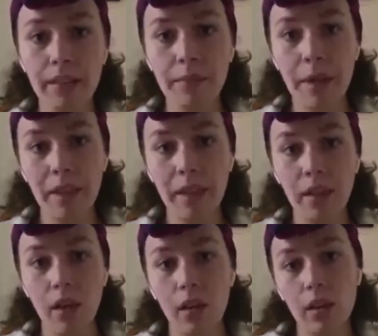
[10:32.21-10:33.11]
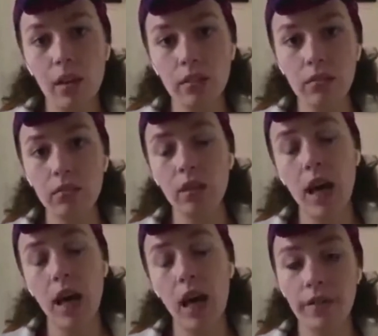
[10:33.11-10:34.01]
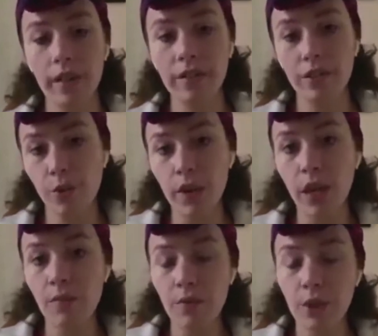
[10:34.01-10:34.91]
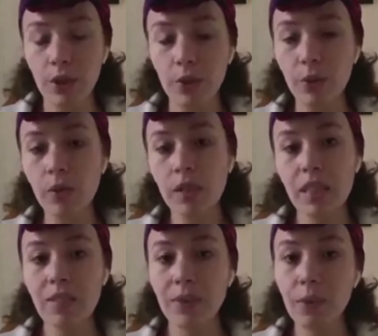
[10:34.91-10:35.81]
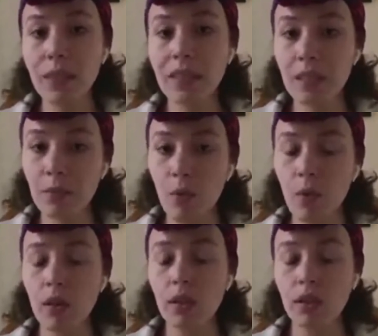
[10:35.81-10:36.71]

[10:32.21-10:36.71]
Depending on how things are showing up for you. If you need support,